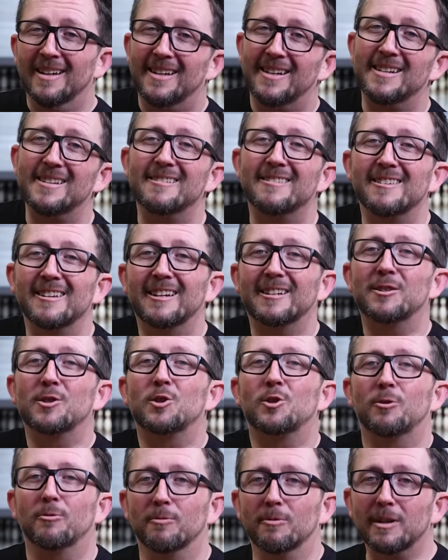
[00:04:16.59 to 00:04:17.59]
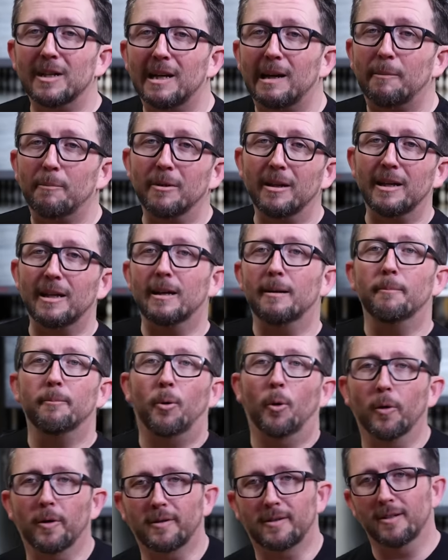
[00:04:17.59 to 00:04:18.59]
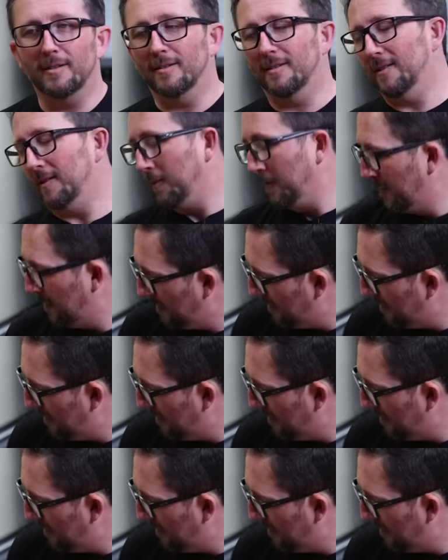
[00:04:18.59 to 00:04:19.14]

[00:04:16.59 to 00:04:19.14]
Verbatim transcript: is extremely important.